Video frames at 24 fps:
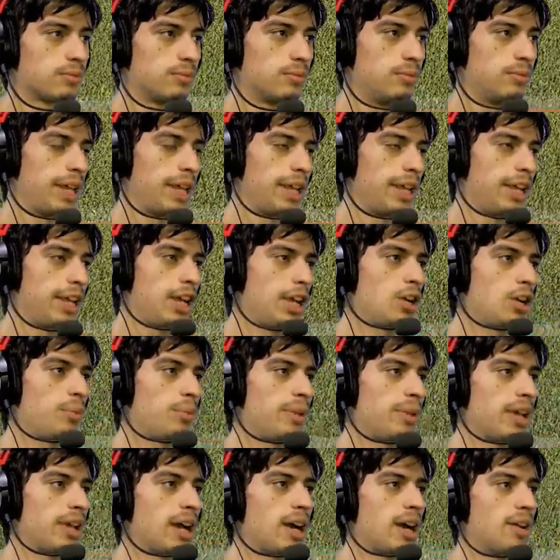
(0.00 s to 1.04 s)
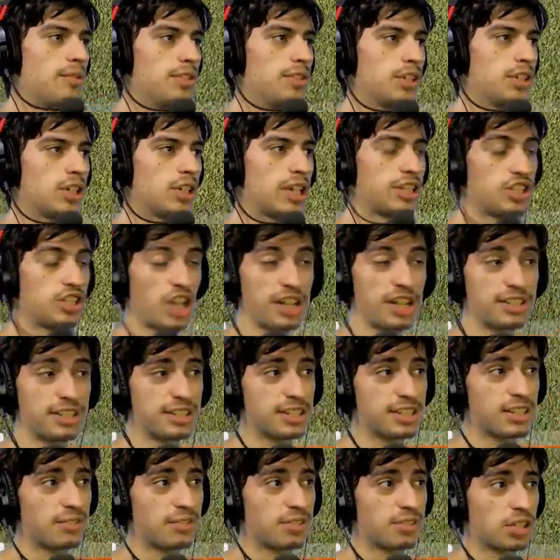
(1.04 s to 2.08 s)
Right here, we have the
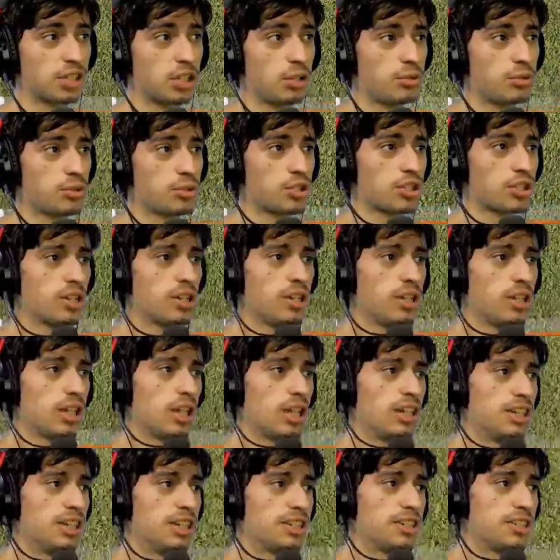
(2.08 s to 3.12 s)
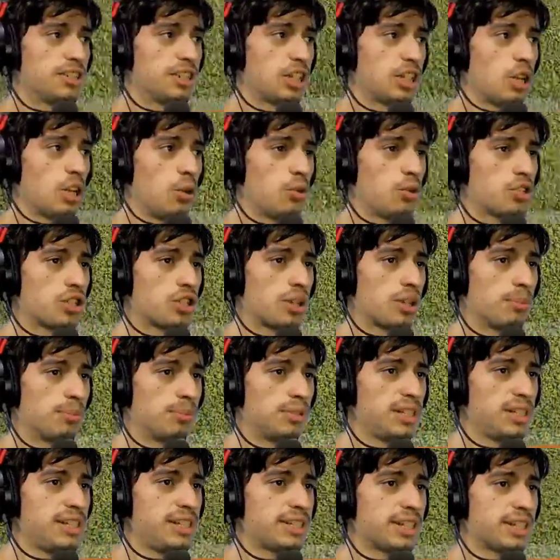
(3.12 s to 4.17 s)
chases of the coach. Then this is the coach
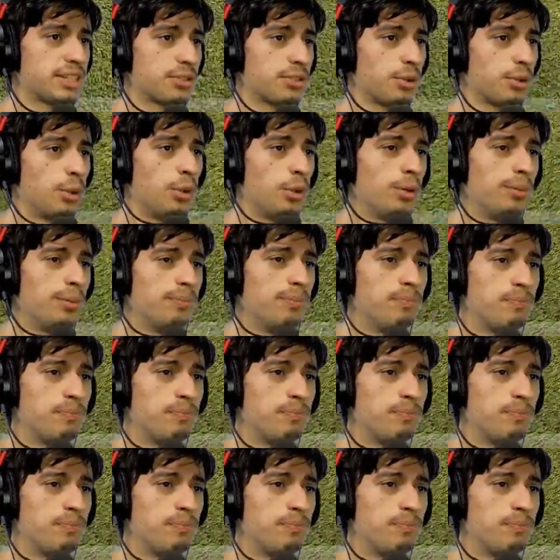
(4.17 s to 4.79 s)
complete as a whole.